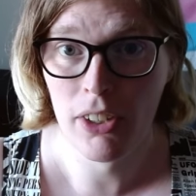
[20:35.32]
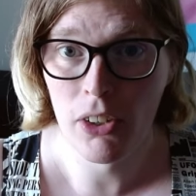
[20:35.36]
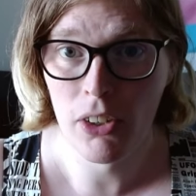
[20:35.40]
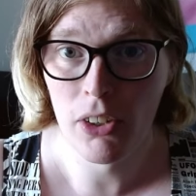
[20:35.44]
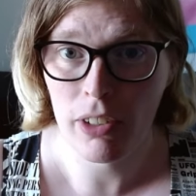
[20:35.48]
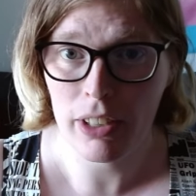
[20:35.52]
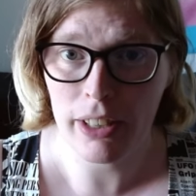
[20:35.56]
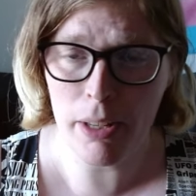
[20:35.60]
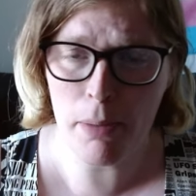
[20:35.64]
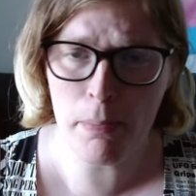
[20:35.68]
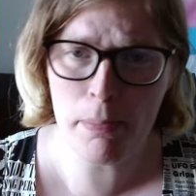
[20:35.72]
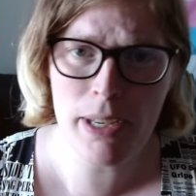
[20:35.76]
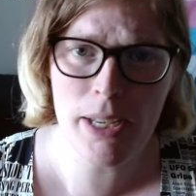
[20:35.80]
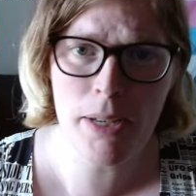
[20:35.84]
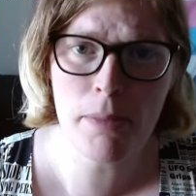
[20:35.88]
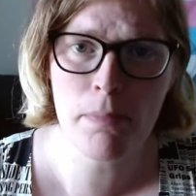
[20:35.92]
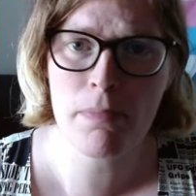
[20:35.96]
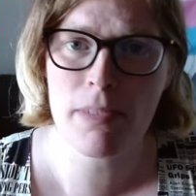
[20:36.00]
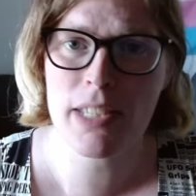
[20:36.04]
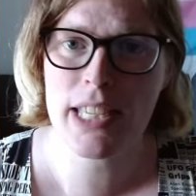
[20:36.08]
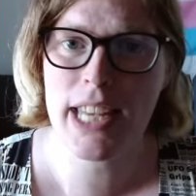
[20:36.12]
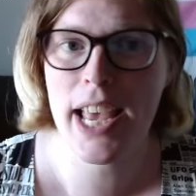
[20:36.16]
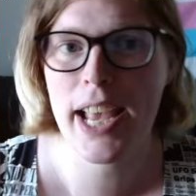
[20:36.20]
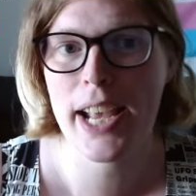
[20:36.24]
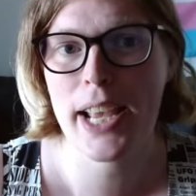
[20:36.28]
Let me
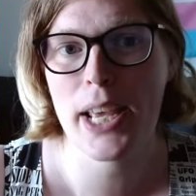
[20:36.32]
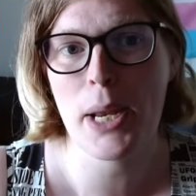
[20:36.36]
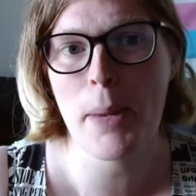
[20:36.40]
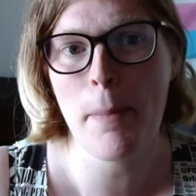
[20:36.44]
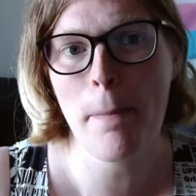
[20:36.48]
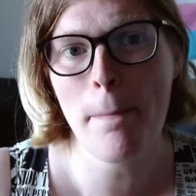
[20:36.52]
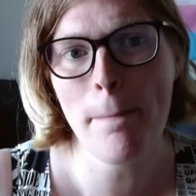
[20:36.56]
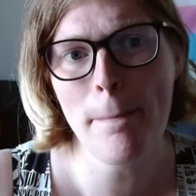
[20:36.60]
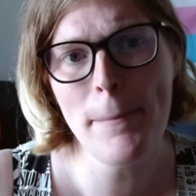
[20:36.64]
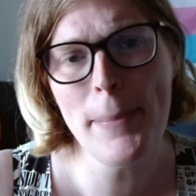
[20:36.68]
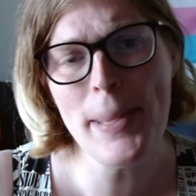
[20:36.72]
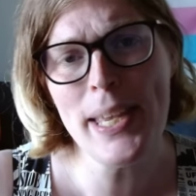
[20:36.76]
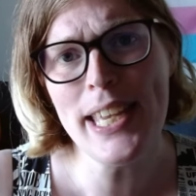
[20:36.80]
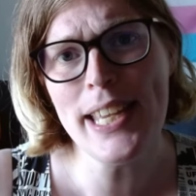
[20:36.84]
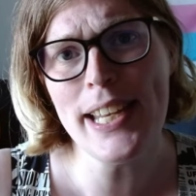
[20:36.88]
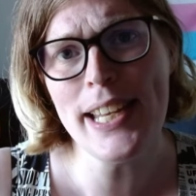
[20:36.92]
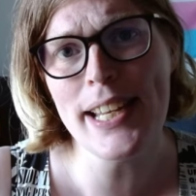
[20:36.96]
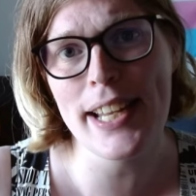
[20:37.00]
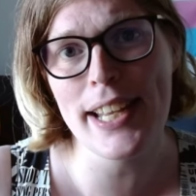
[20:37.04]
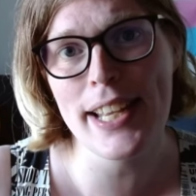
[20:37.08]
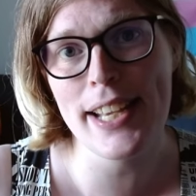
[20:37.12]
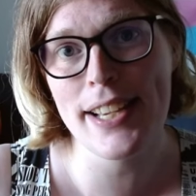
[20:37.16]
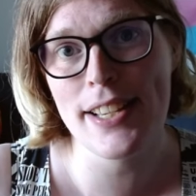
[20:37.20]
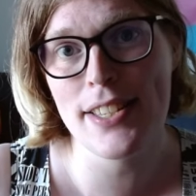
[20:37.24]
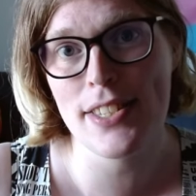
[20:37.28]
take it a bit
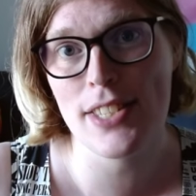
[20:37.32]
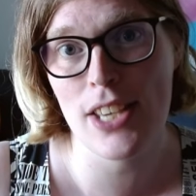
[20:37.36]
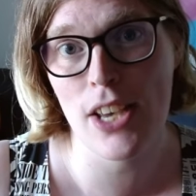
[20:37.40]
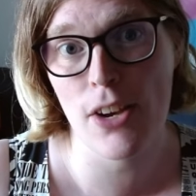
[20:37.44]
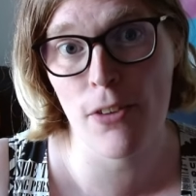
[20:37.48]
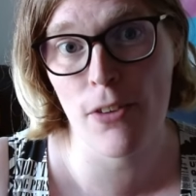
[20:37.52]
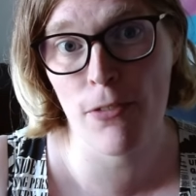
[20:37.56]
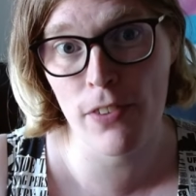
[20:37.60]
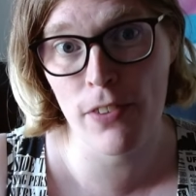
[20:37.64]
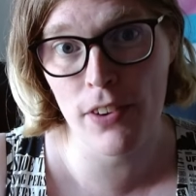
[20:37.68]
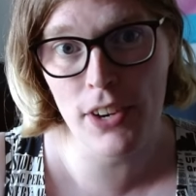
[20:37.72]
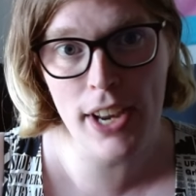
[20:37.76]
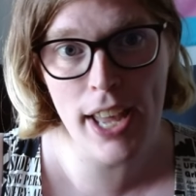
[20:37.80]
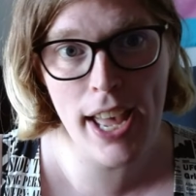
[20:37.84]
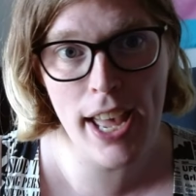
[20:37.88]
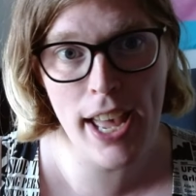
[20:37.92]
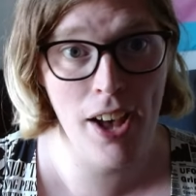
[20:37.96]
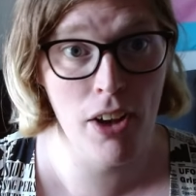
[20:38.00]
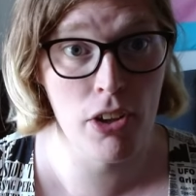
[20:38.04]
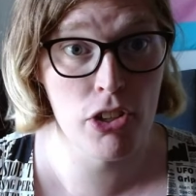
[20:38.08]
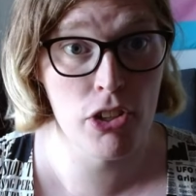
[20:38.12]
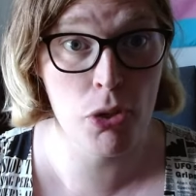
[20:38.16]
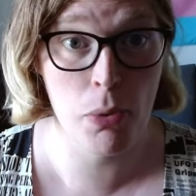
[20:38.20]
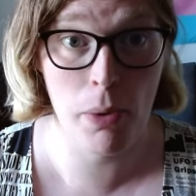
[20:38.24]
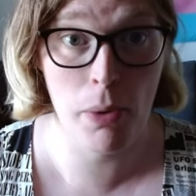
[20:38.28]
easier for
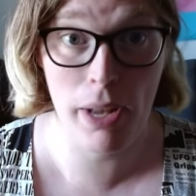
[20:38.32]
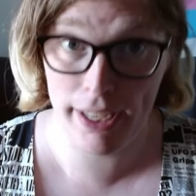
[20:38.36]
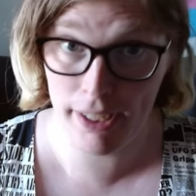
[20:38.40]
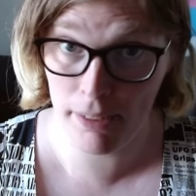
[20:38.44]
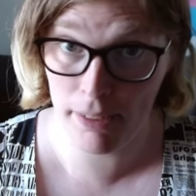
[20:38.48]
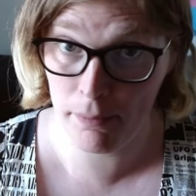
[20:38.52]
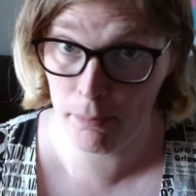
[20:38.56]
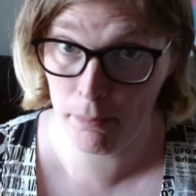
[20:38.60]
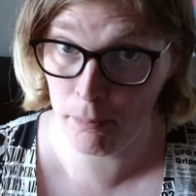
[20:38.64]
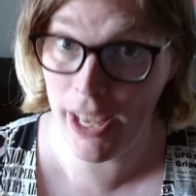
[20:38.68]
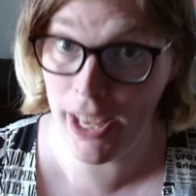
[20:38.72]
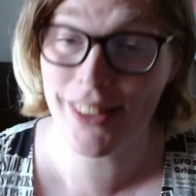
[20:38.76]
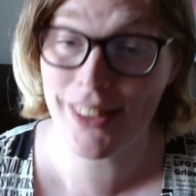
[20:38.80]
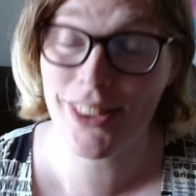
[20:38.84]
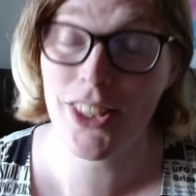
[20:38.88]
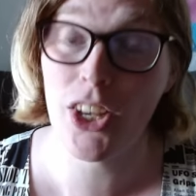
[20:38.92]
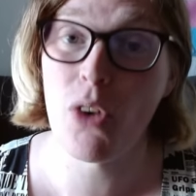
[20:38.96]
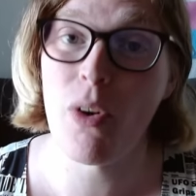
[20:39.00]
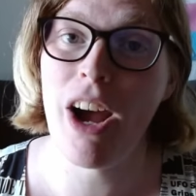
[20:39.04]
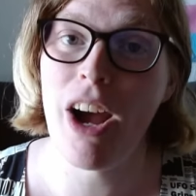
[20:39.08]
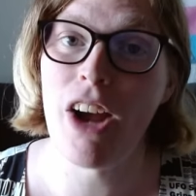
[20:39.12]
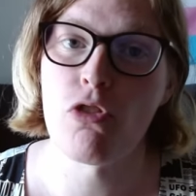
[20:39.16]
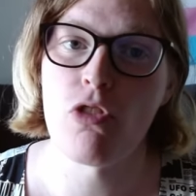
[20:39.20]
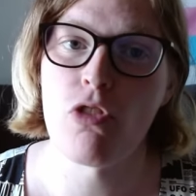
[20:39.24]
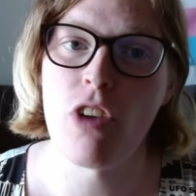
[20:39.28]
now so I can hit the
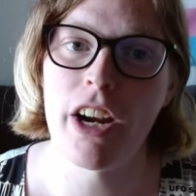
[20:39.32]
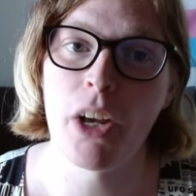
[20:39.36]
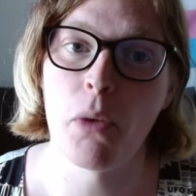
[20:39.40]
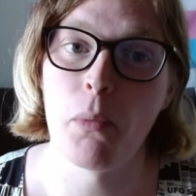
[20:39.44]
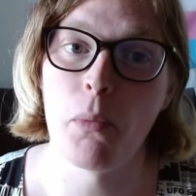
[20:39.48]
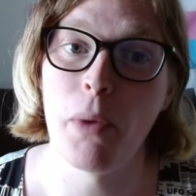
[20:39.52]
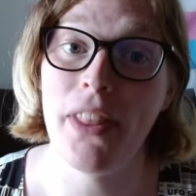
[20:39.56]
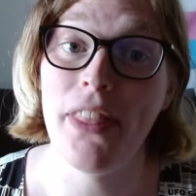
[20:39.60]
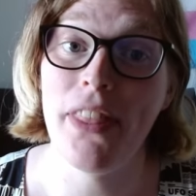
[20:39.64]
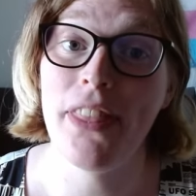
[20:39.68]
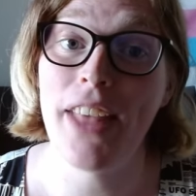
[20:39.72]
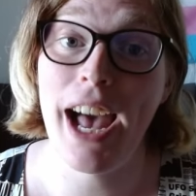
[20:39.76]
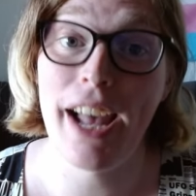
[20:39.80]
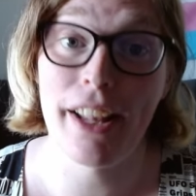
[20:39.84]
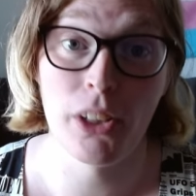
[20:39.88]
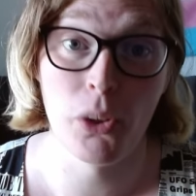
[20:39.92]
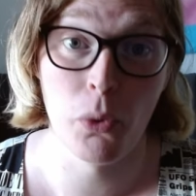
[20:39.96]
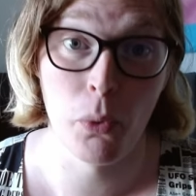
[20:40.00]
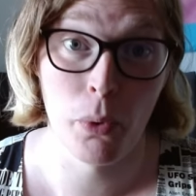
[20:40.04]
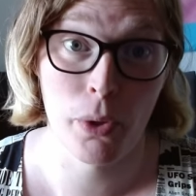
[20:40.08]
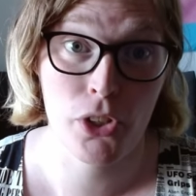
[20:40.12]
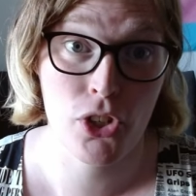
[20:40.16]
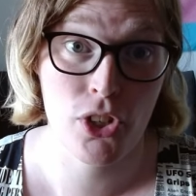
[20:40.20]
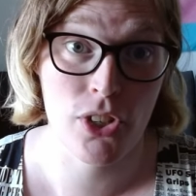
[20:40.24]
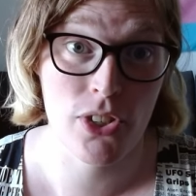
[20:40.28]
ground running when that
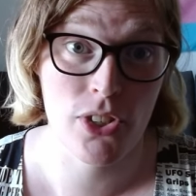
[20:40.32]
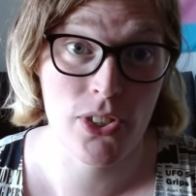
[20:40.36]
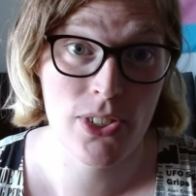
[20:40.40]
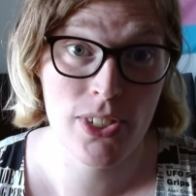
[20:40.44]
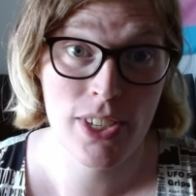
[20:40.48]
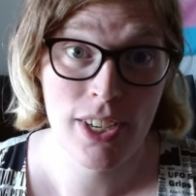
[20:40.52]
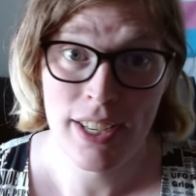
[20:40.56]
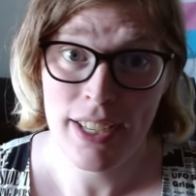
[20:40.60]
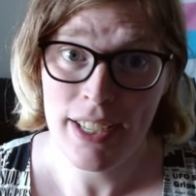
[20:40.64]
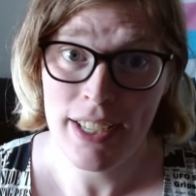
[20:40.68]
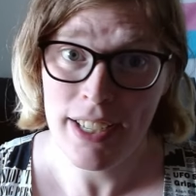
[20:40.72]
launches.